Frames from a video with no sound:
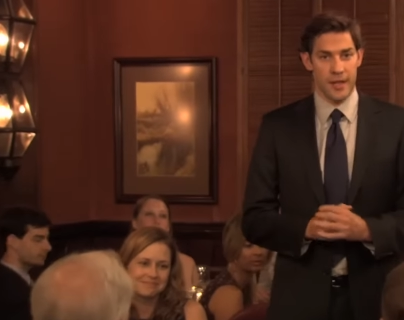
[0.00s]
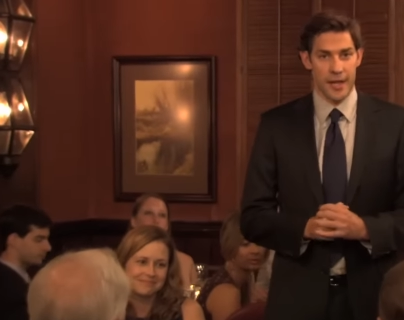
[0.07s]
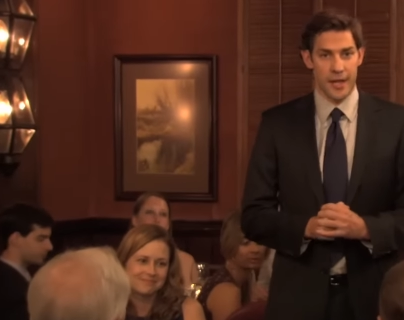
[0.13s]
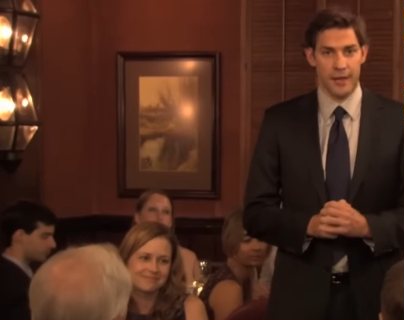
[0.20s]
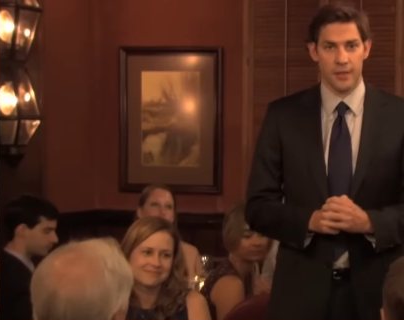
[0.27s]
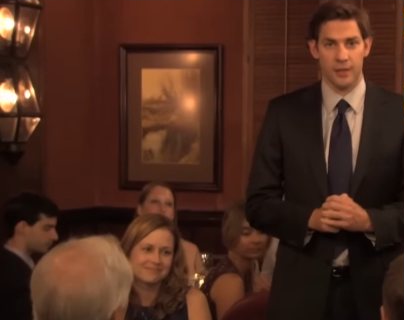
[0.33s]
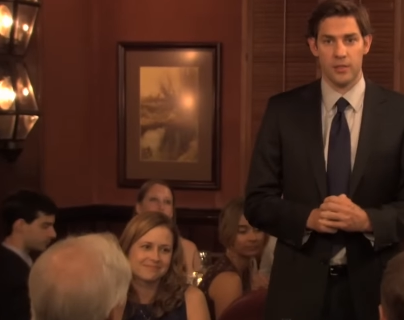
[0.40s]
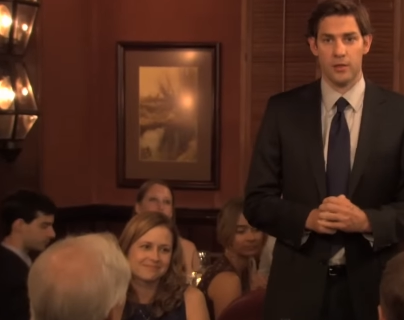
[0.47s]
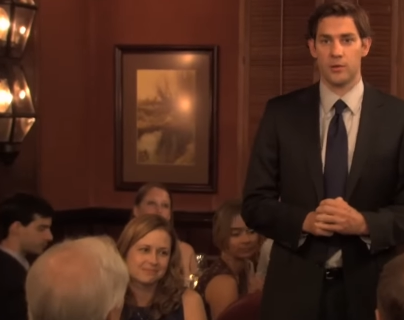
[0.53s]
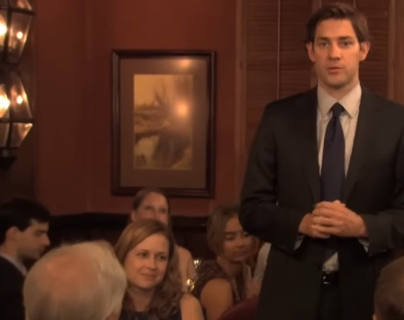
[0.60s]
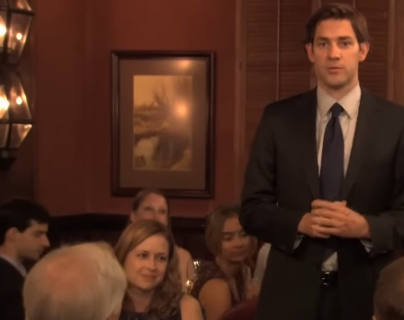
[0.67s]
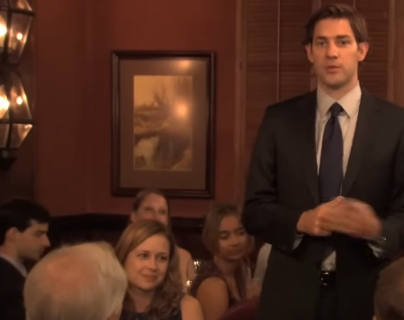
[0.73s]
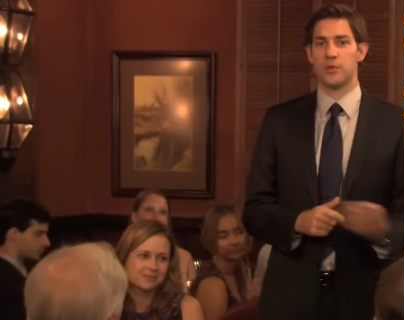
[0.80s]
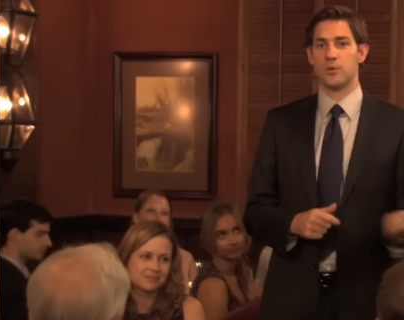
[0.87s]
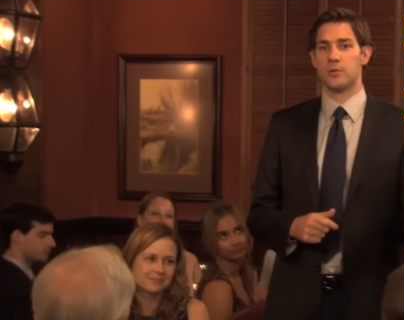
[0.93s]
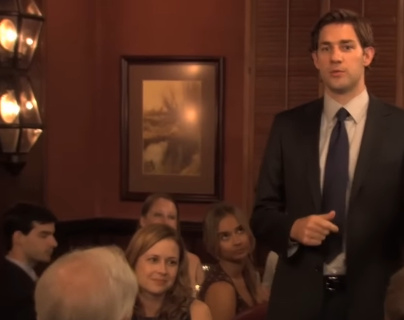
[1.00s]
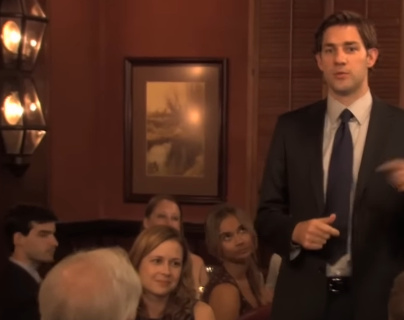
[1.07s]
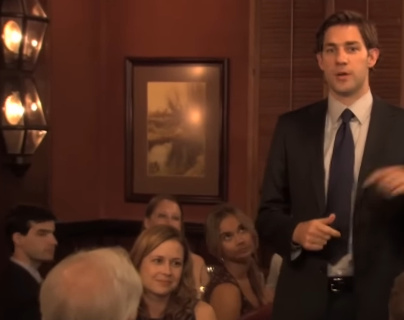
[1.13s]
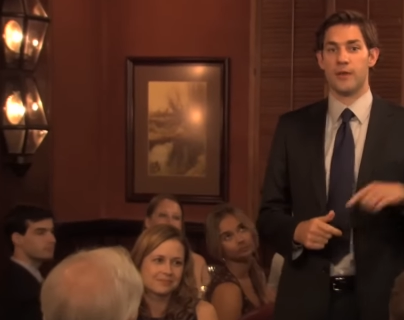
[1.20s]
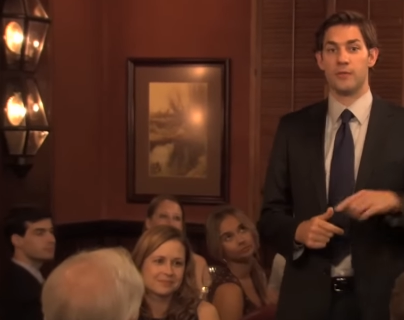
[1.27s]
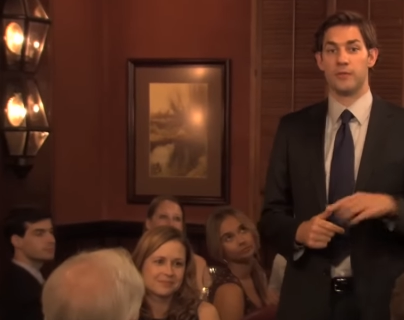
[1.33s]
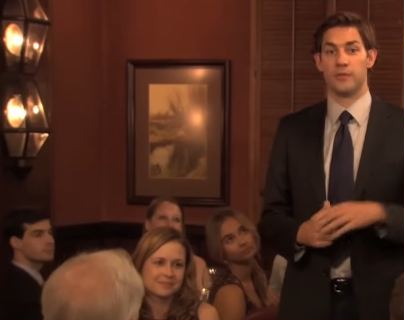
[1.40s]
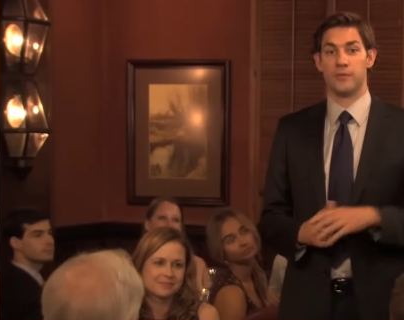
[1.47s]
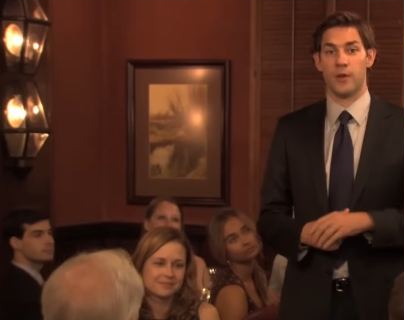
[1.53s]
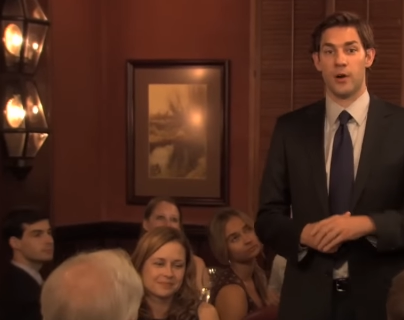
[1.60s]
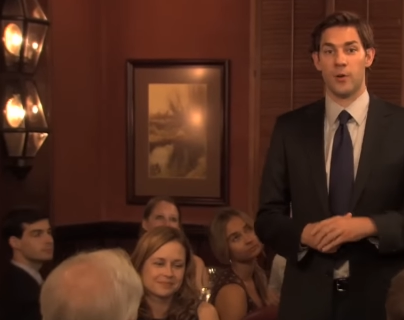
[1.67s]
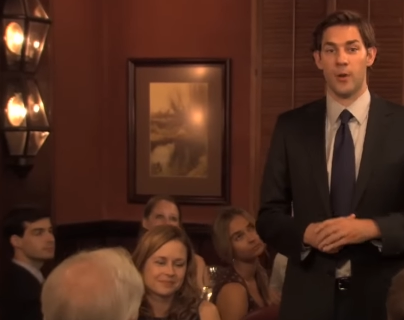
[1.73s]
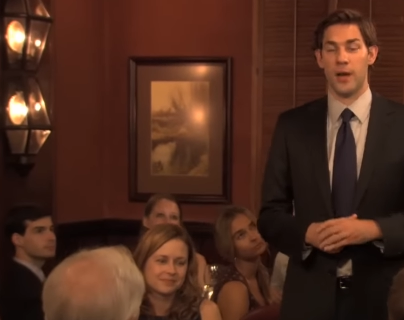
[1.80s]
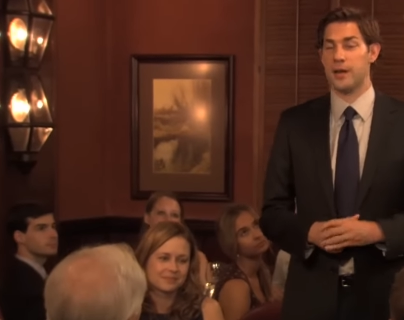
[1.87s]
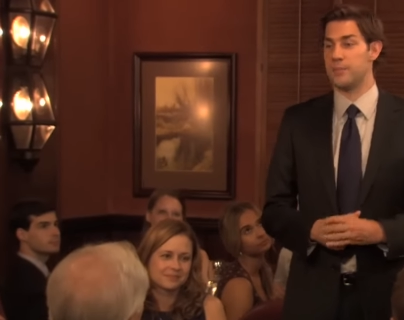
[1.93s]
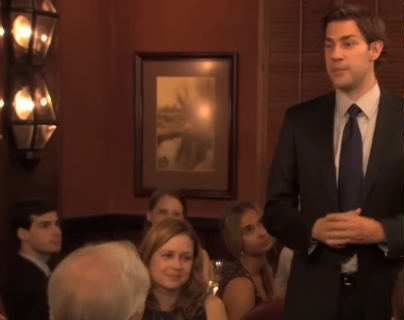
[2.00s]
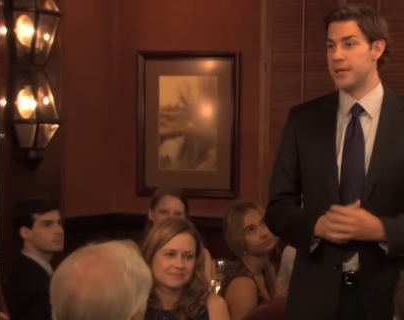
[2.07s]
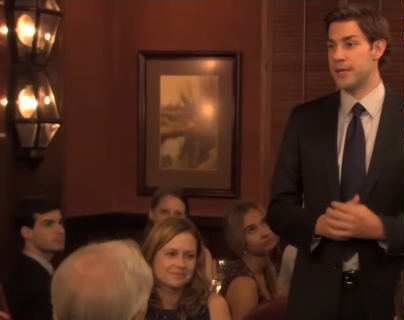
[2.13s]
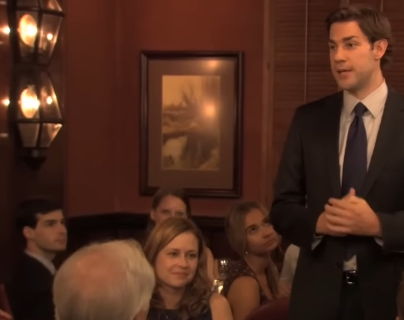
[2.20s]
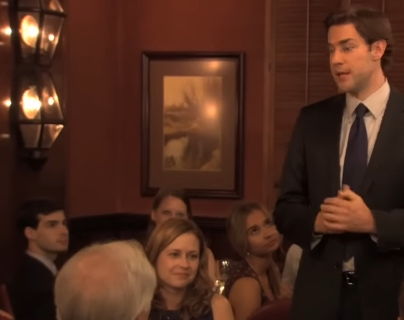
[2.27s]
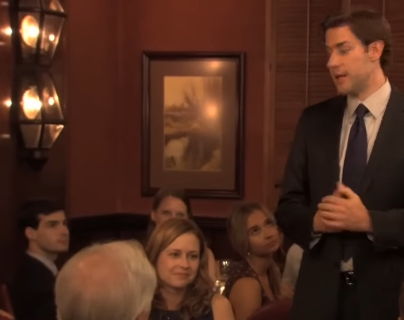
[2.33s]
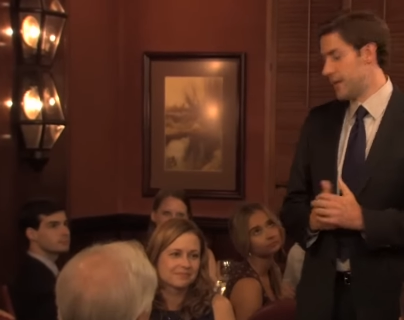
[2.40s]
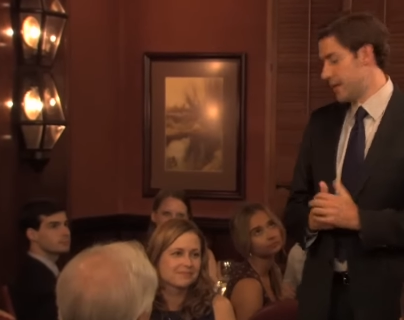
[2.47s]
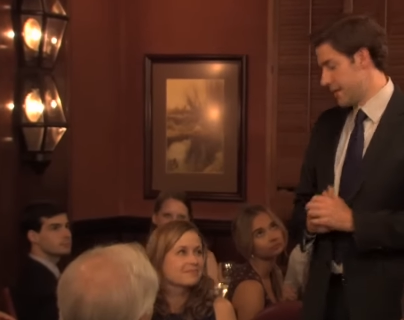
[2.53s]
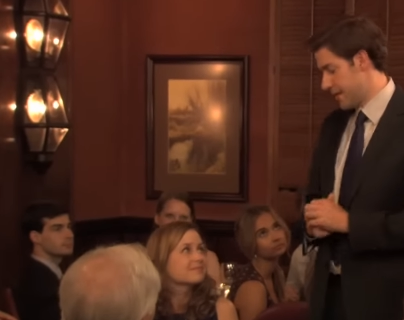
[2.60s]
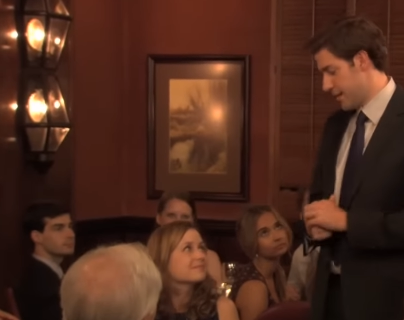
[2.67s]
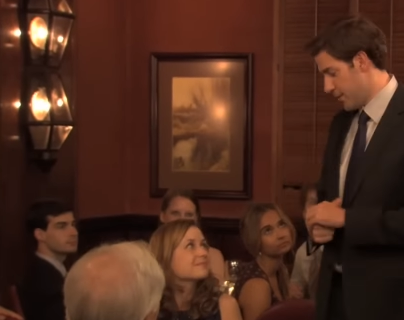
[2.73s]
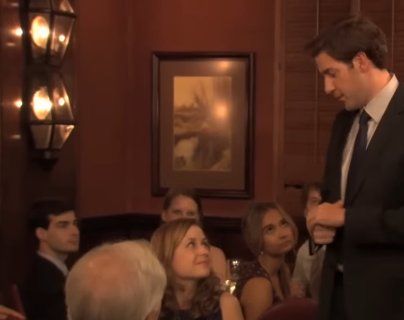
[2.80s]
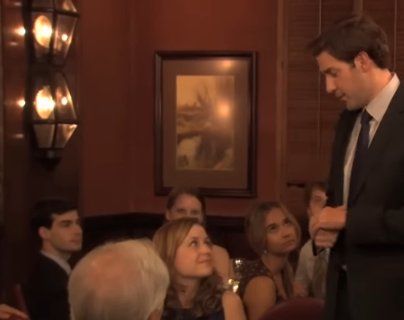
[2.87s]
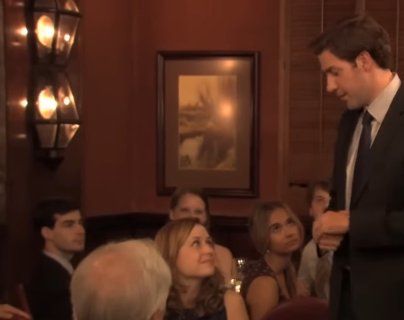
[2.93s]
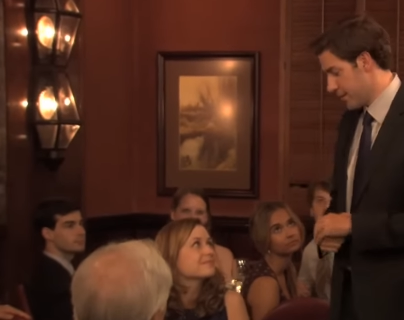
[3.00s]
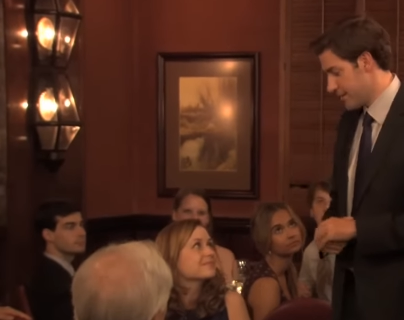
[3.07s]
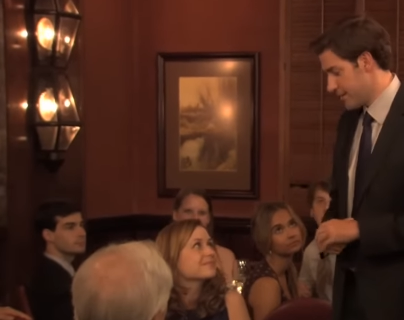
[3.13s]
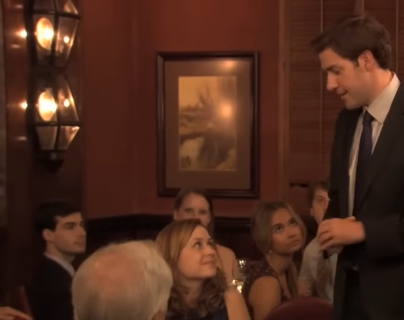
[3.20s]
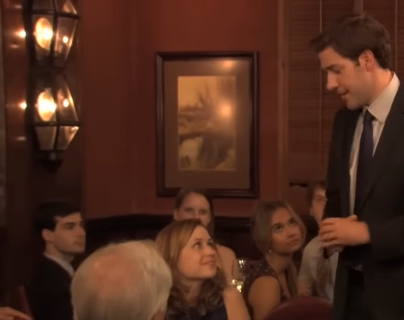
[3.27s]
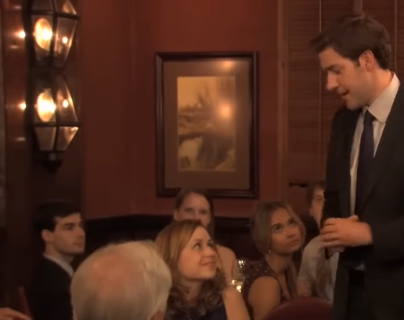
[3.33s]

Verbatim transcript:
Speaker 1: thank those of you who have traveled from far away to be here with us